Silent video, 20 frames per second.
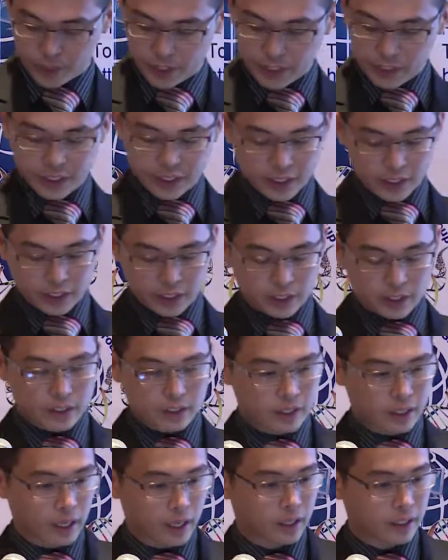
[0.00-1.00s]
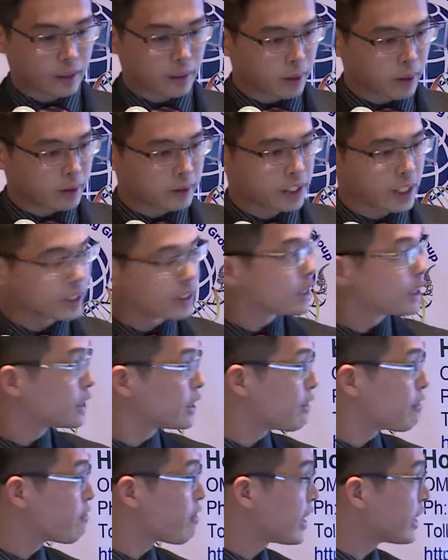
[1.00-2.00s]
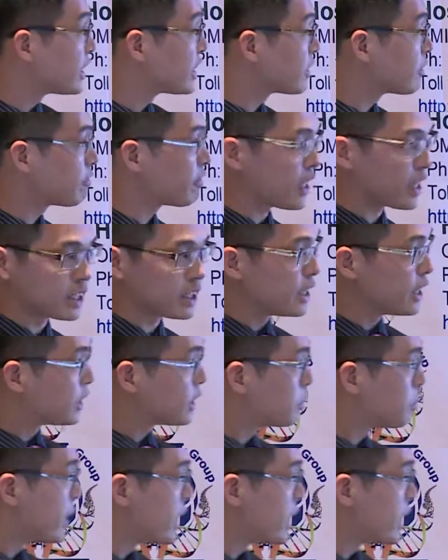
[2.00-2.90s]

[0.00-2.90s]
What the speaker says: this is the data that fascinates